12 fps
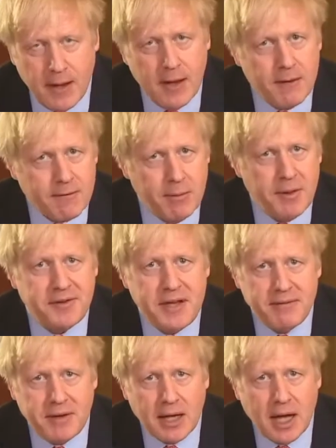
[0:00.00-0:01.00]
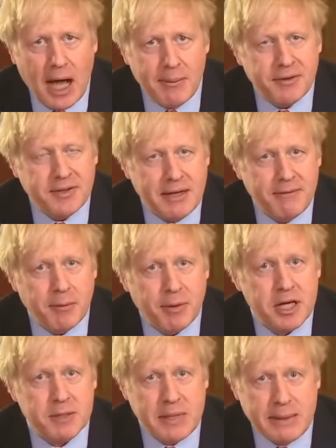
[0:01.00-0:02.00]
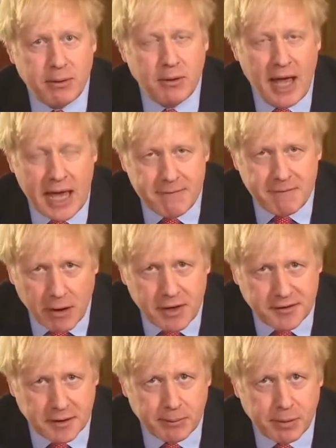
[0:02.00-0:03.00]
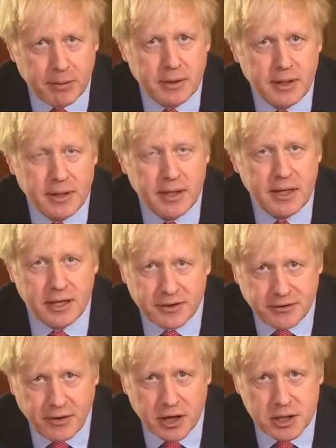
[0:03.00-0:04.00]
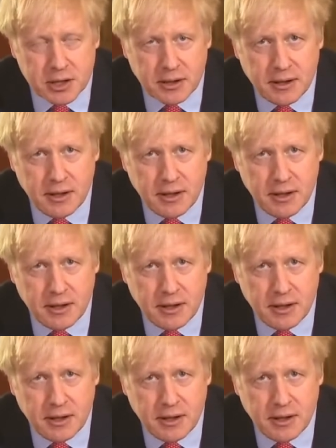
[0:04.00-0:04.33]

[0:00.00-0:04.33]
From this evening, I must give the British people a very simple instruction.